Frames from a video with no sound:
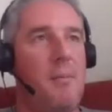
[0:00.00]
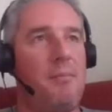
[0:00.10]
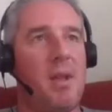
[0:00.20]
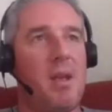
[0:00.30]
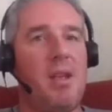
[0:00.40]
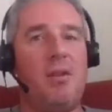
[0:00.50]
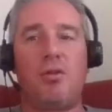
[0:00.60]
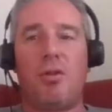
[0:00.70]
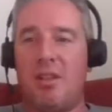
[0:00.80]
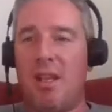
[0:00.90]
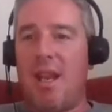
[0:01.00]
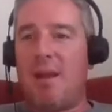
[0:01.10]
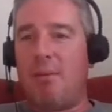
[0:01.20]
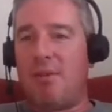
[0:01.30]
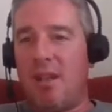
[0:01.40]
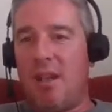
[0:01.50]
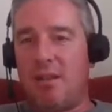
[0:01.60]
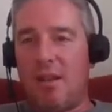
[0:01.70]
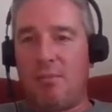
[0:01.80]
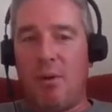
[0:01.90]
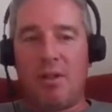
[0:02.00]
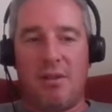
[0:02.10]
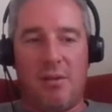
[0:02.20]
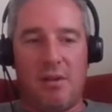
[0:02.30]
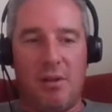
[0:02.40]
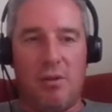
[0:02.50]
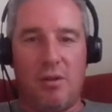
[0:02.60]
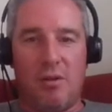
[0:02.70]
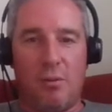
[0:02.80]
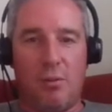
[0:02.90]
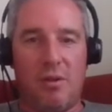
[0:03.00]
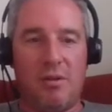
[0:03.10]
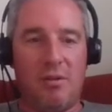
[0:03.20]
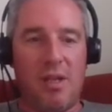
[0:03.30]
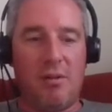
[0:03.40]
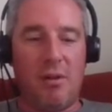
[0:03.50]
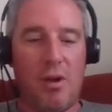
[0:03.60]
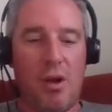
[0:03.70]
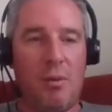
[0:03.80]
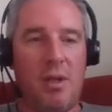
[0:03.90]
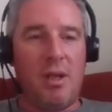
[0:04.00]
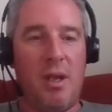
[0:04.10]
interest in MMC as part of a solution towards zero carbon.